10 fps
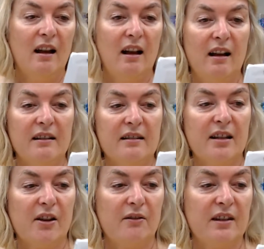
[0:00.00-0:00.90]

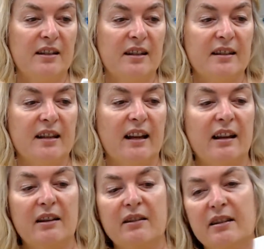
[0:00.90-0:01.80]
So this has
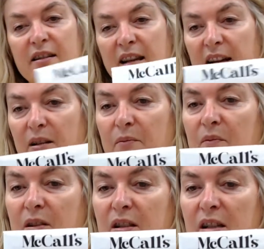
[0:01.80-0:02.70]
had a
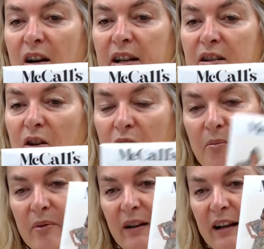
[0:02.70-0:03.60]
tie top
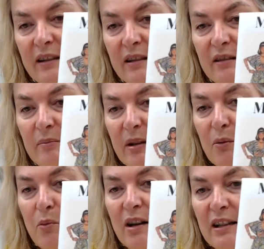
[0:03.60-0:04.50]
and big
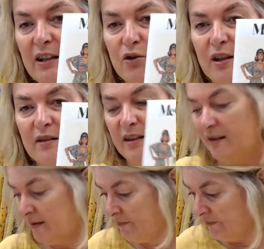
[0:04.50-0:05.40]
wide leg
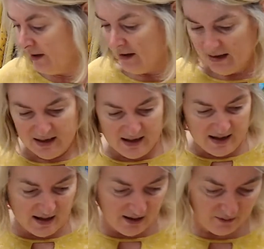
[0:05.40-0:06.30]
trousers,
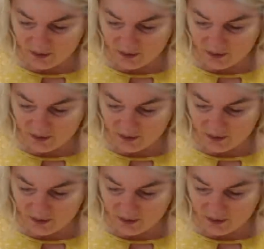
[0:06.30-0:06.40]
which is